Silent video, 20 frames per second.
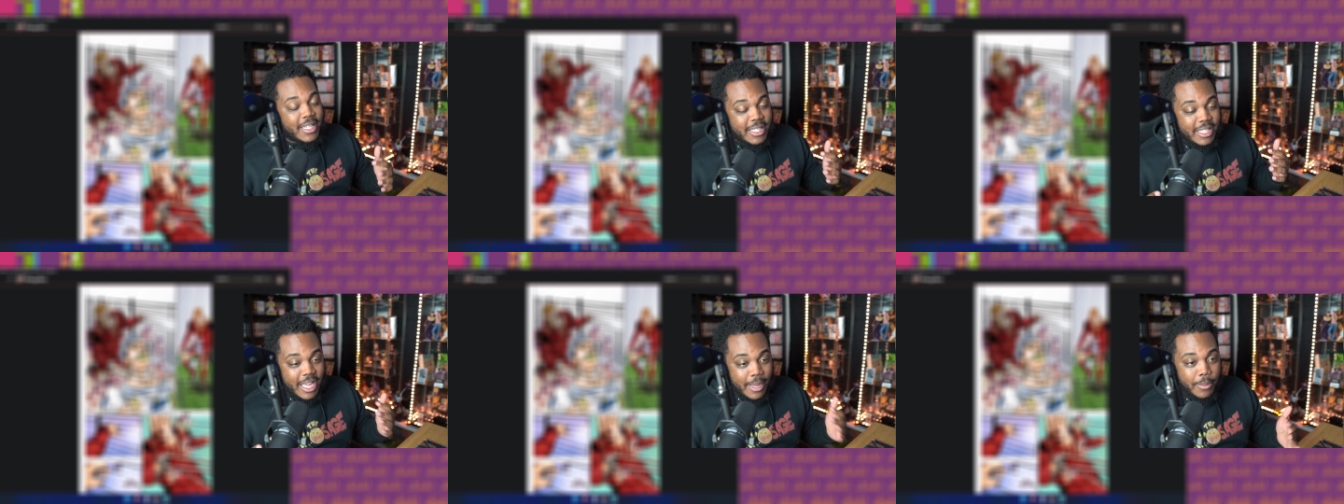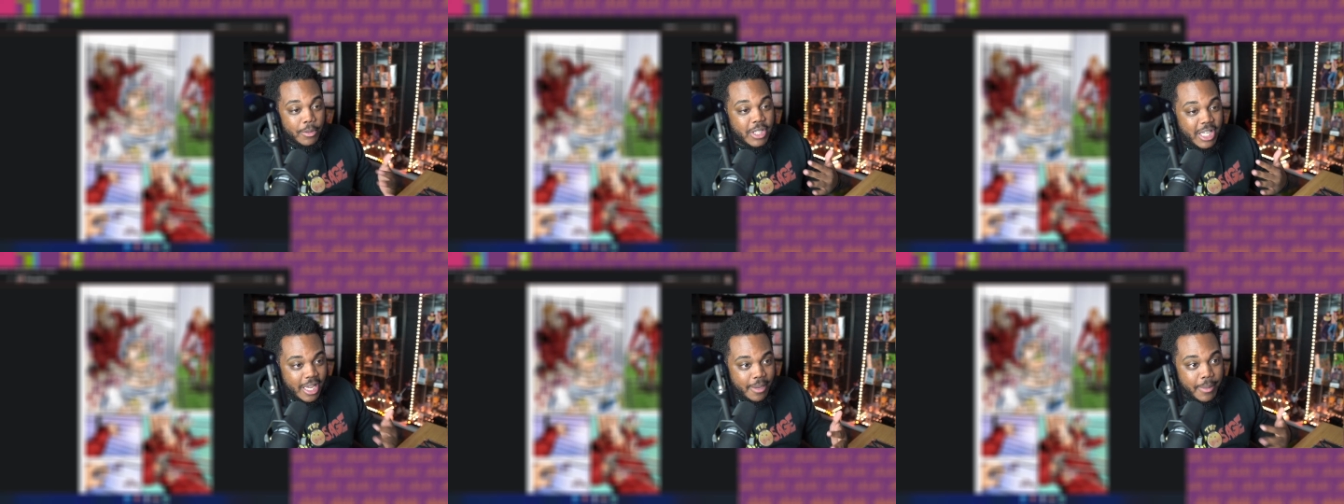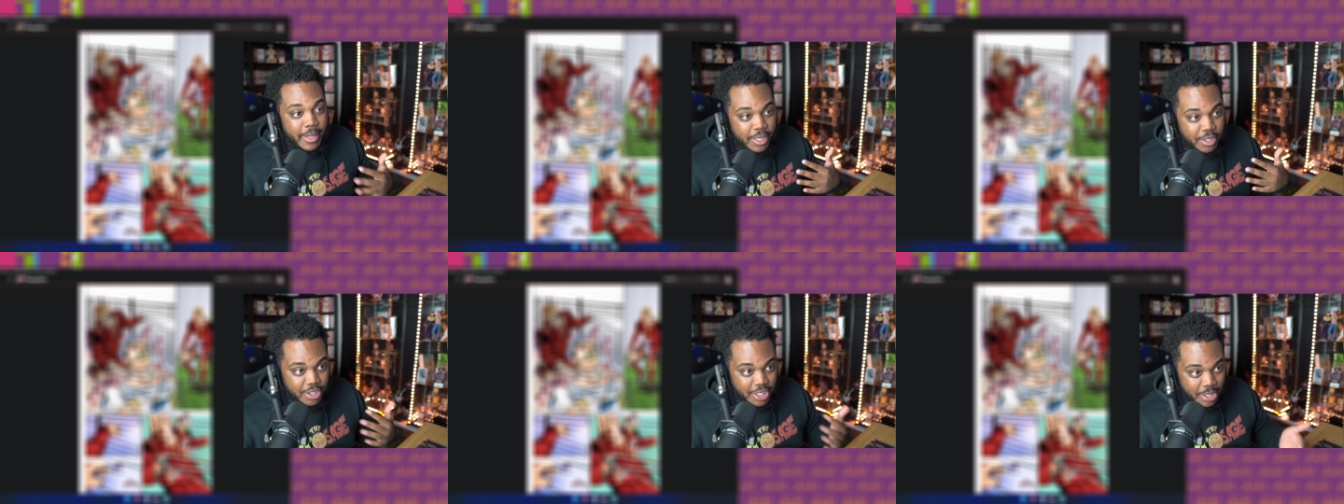double
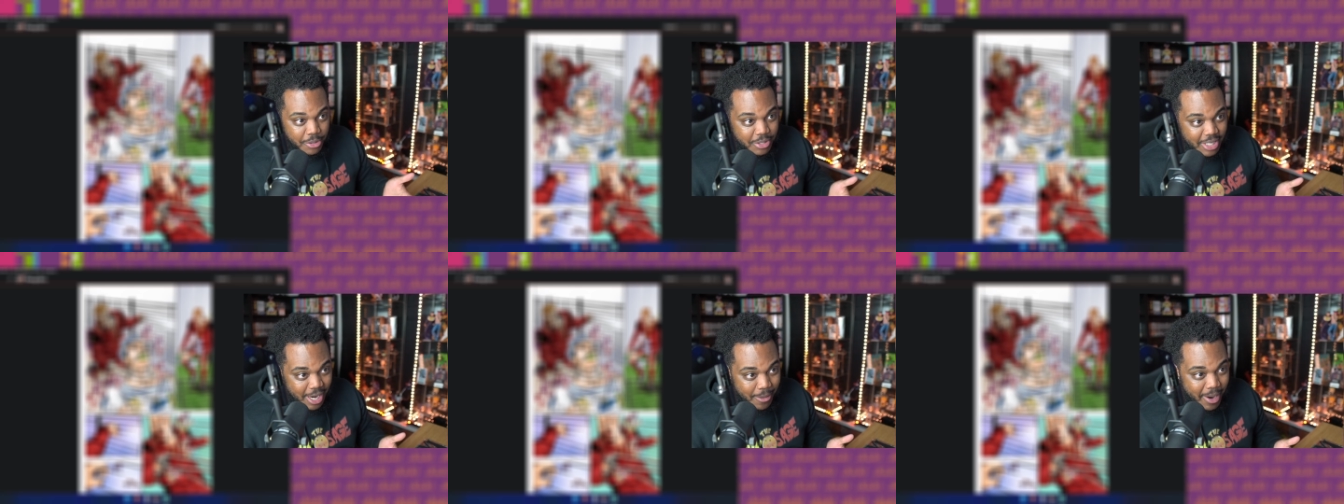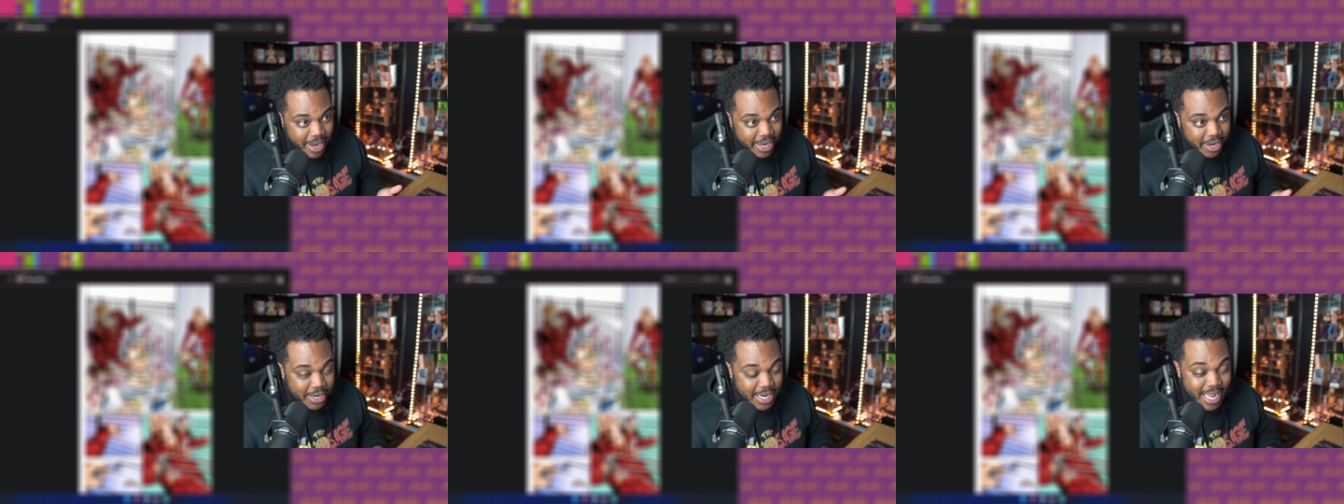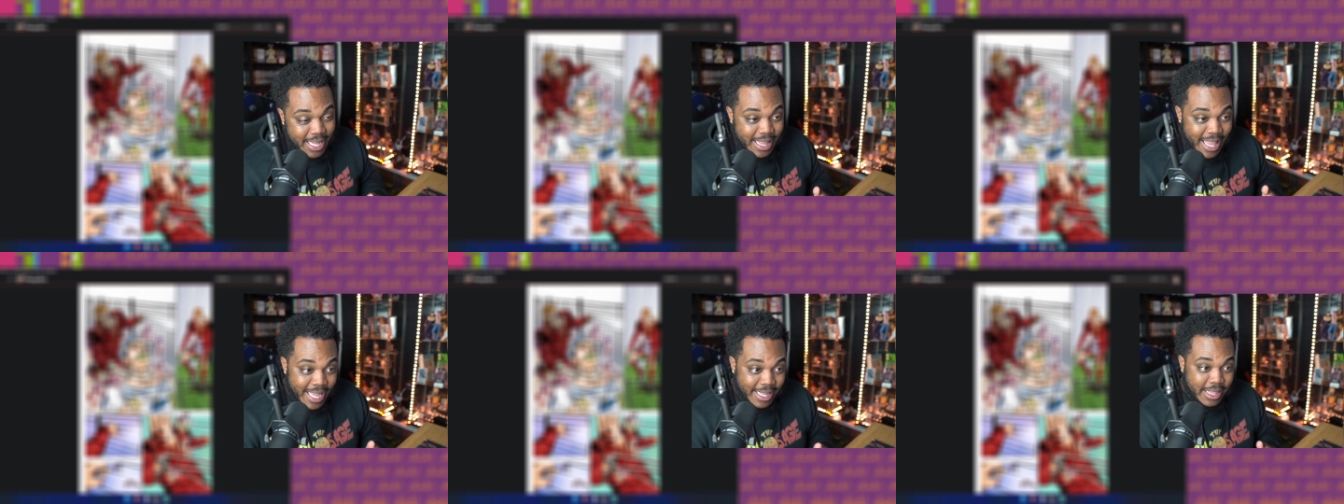teaming Josuke right here, and I
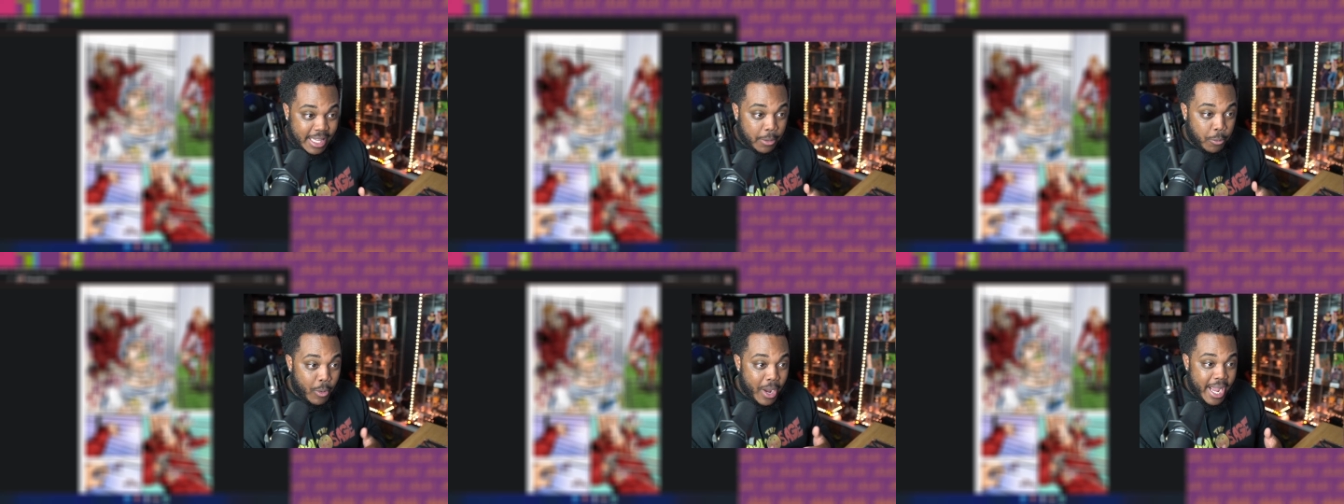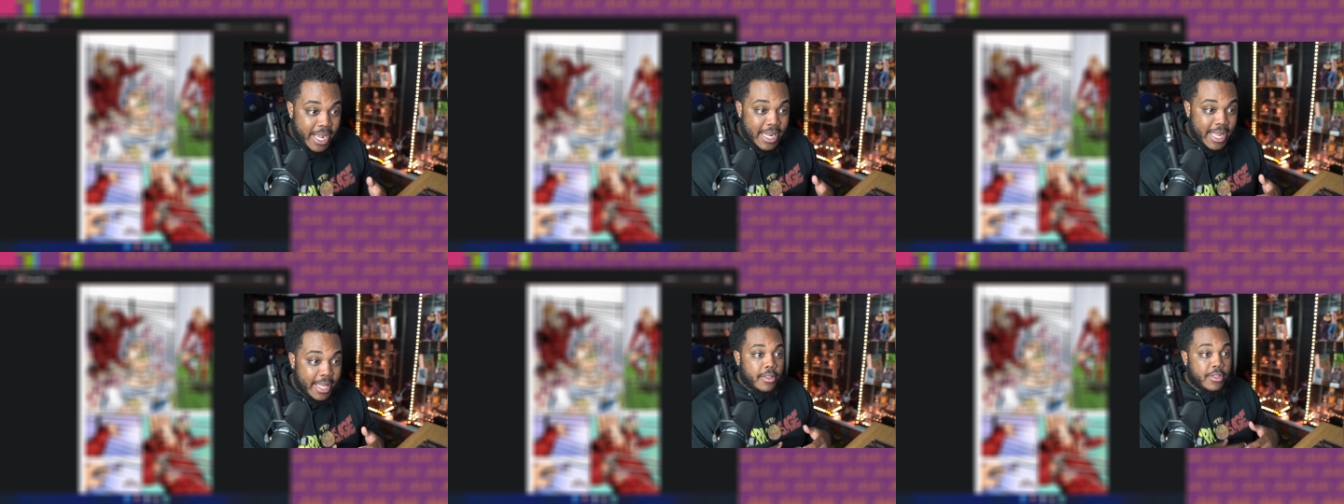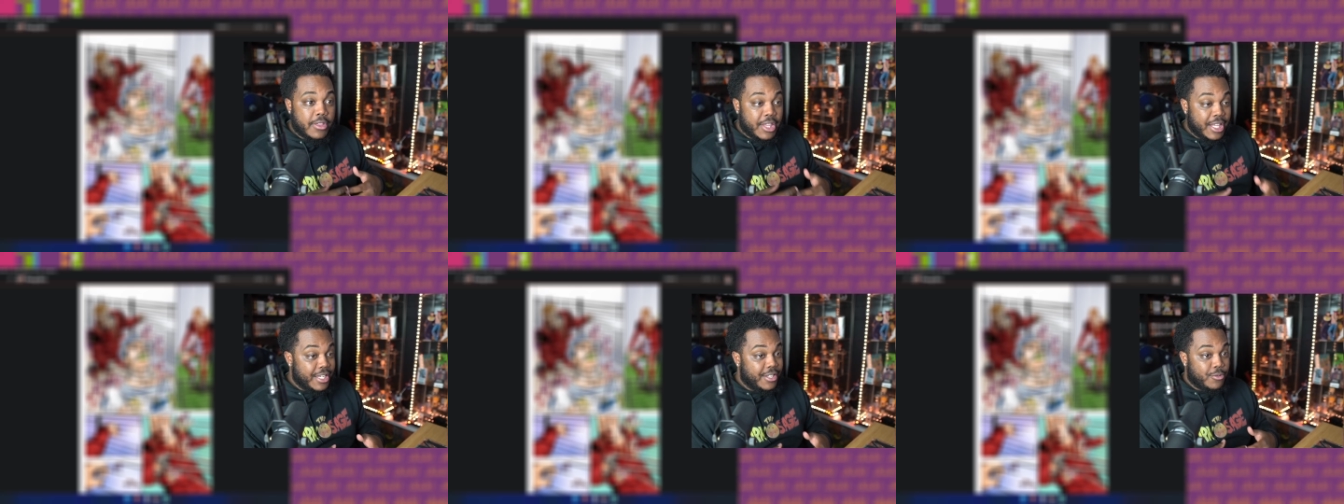like the way
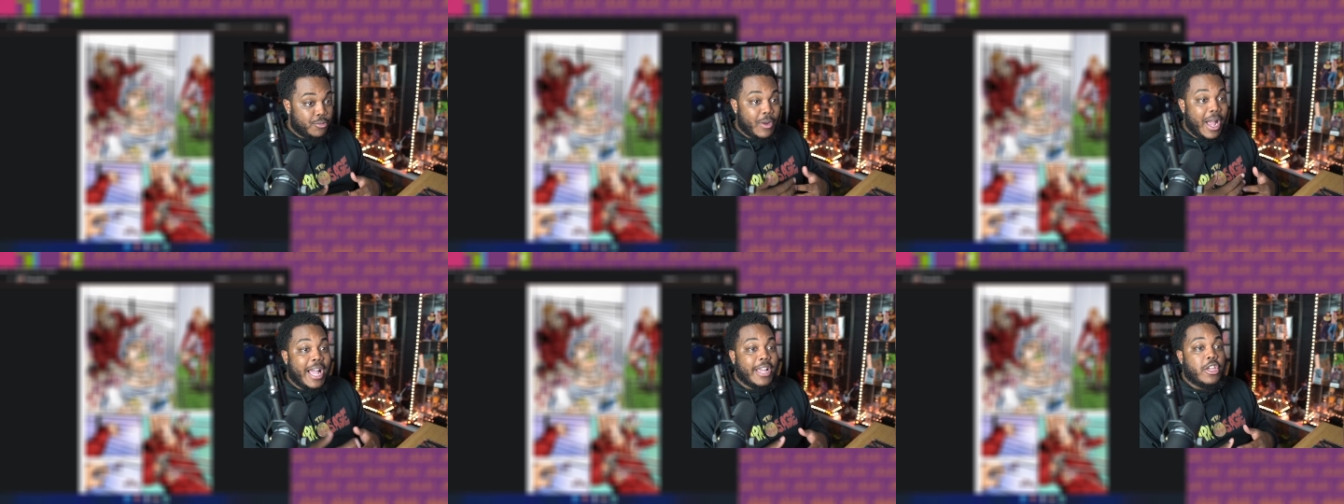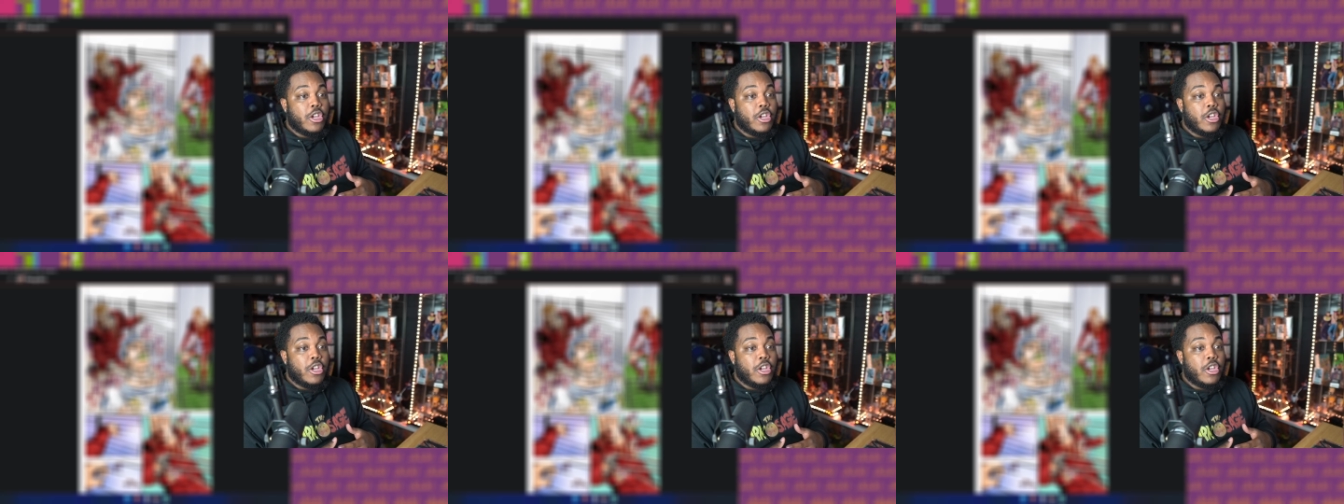that this rock